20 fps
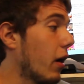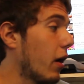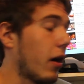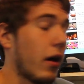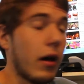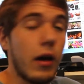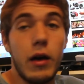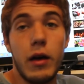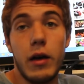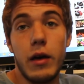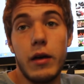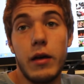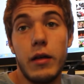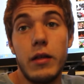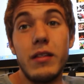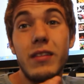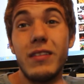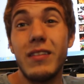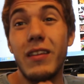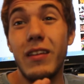
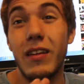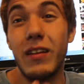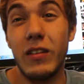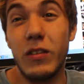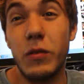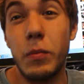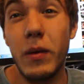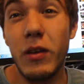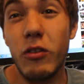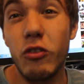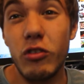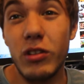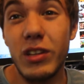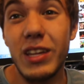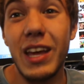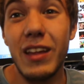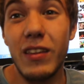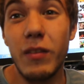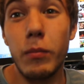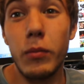it especially
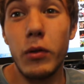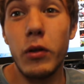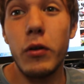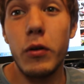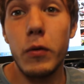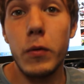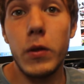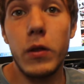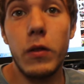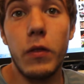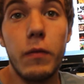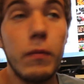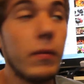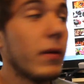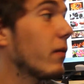gets blurry when you're